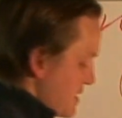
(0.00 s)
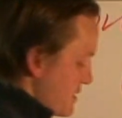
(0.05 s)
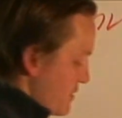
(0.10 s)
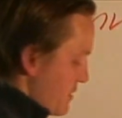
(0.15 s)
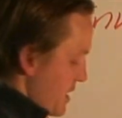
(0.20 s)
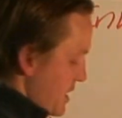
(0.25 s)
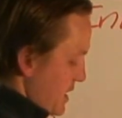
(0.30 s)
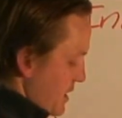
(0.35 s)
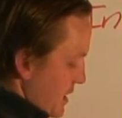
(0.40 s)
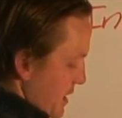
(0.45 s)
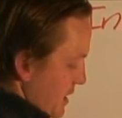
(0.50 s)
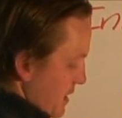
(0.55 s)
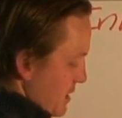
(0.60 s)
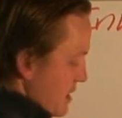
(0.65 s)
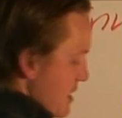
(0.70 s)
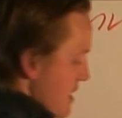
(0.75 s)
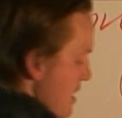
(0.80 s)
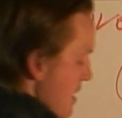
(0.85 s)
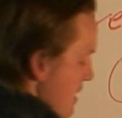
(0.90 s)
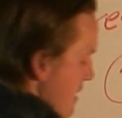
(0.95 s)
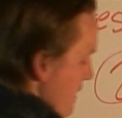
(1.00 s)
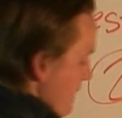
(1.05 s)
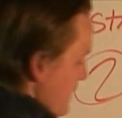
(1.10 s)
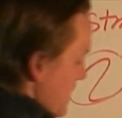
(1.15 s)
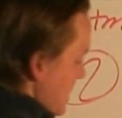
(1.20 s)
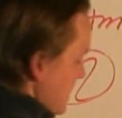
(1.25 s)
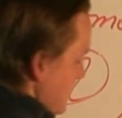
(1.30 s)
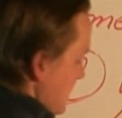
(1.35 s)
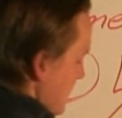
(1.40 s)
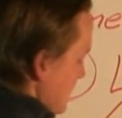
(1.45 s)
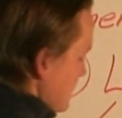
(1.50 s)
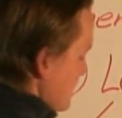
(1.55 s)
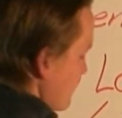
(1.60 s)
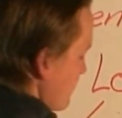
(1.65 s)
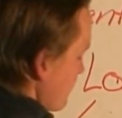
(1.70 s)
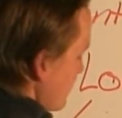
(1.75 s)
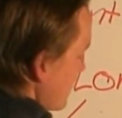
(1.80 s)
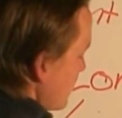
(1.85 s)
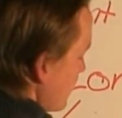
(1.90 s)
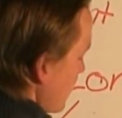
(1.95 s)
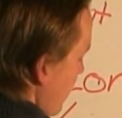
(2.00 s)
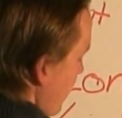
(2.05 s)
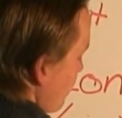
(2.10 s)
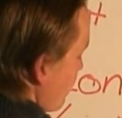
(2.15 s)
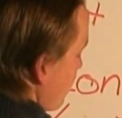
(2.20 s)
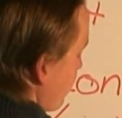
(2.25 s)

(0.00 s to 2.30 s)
or anything, but it doesn't really ever